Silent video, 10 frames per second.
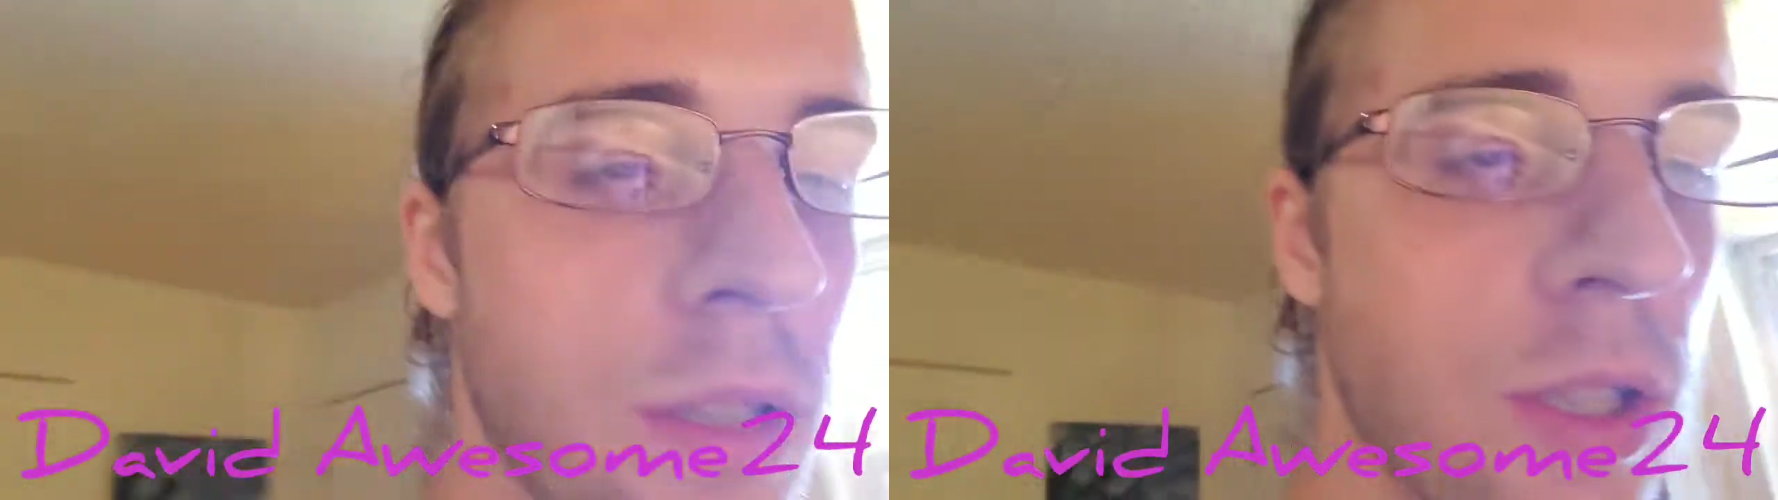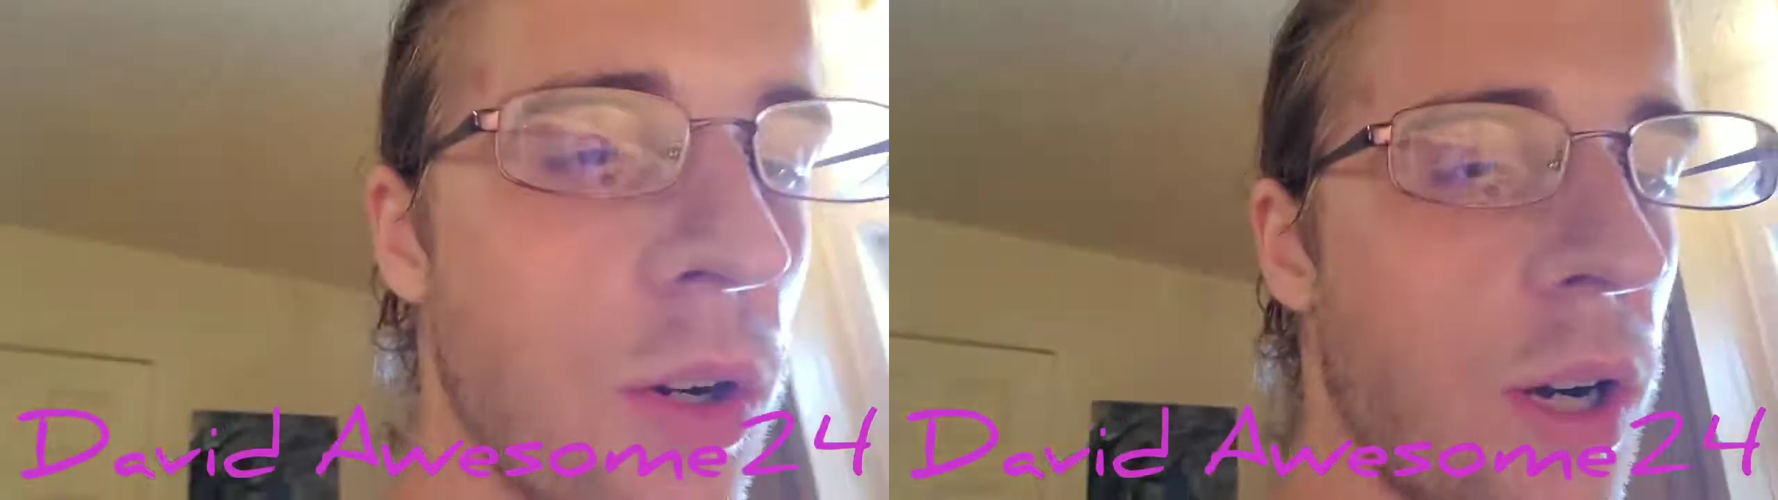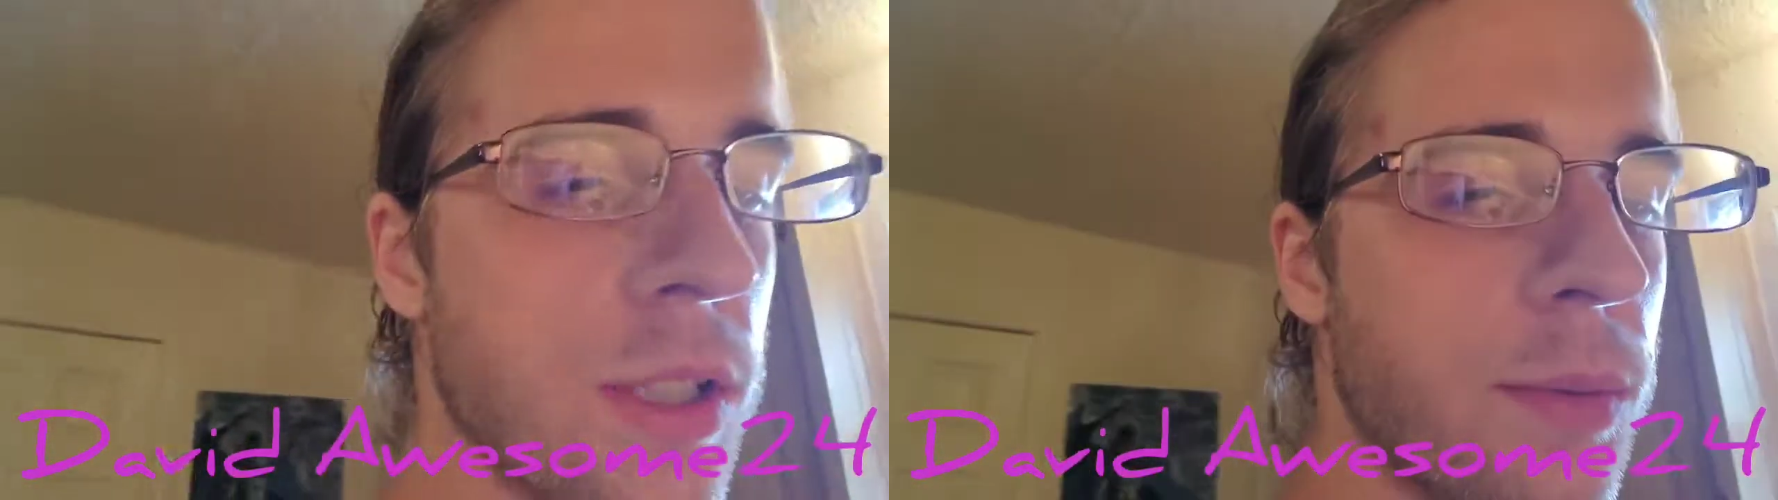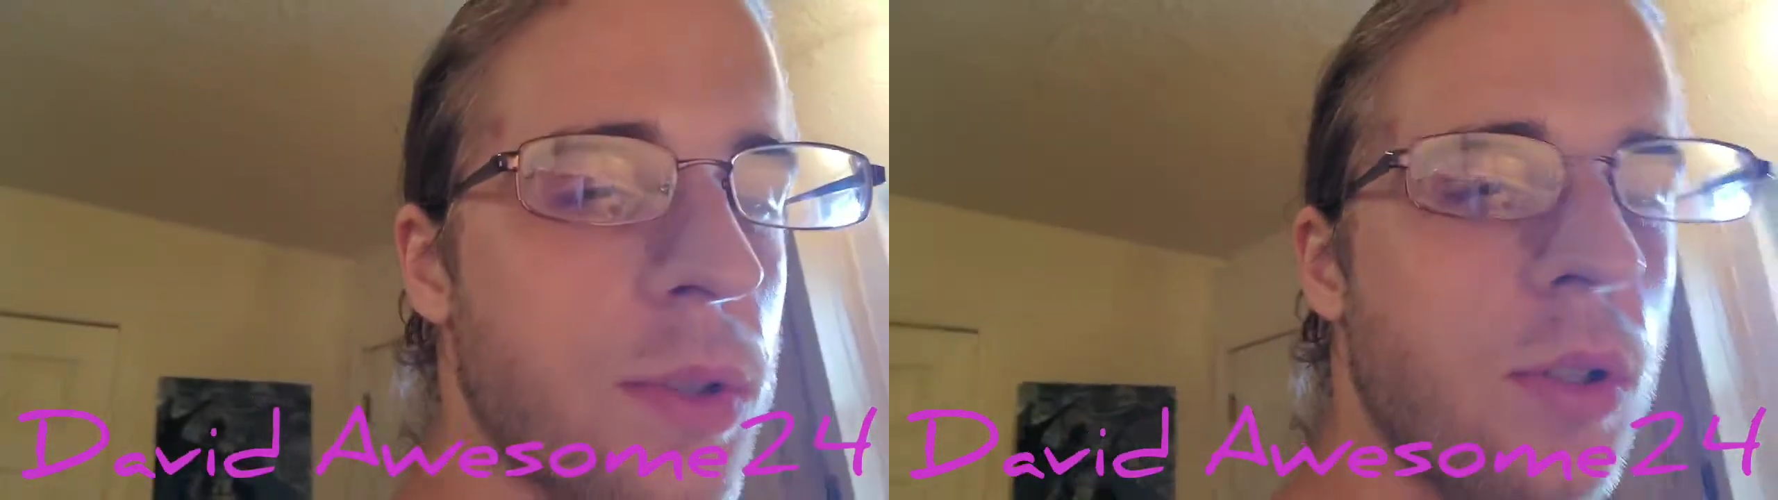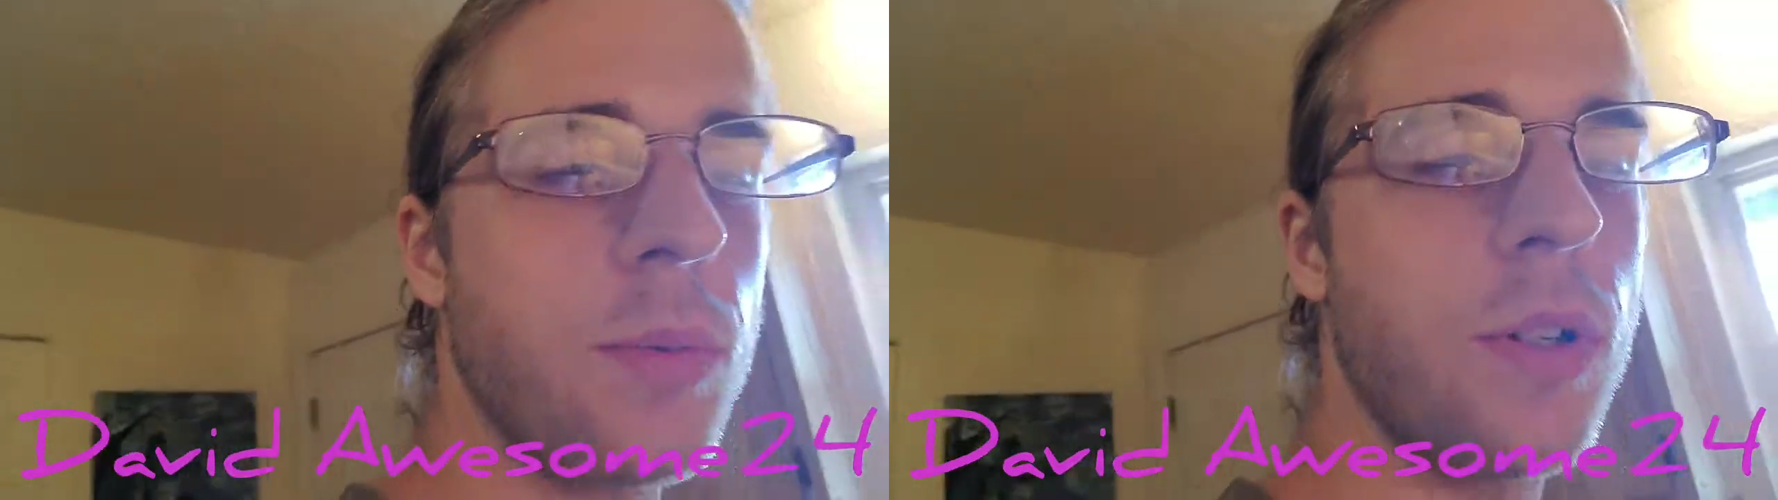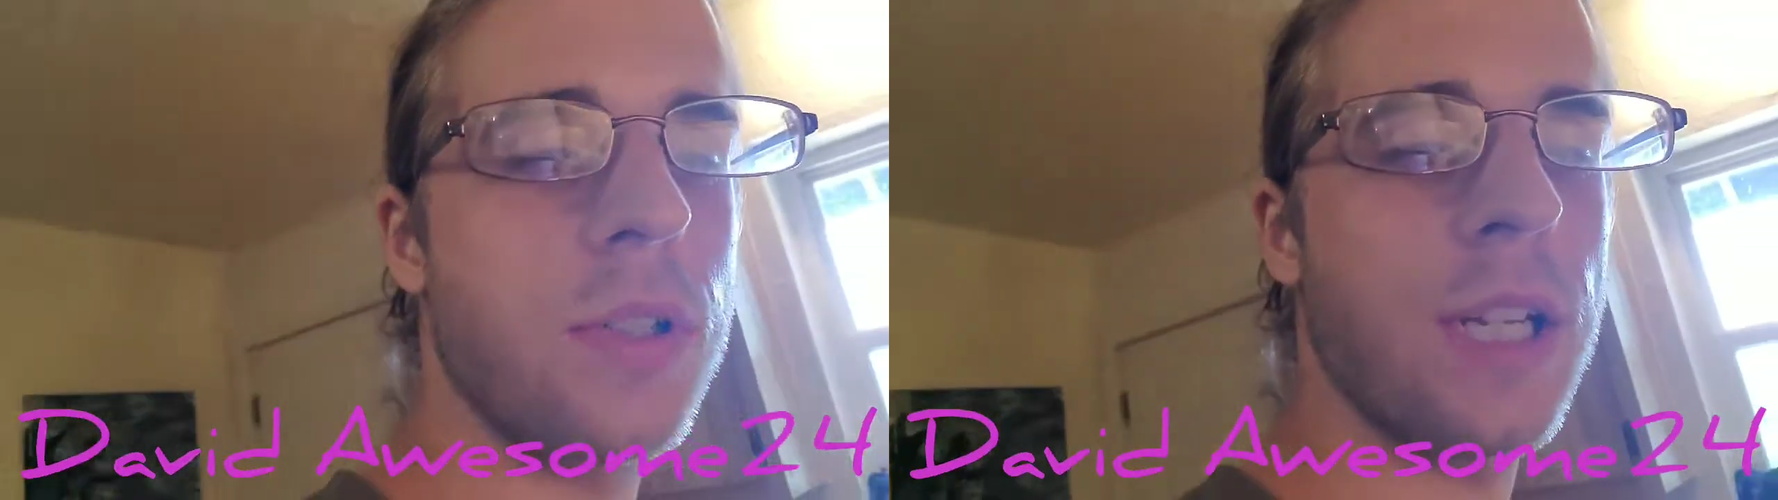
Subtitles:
So, awesome tubers,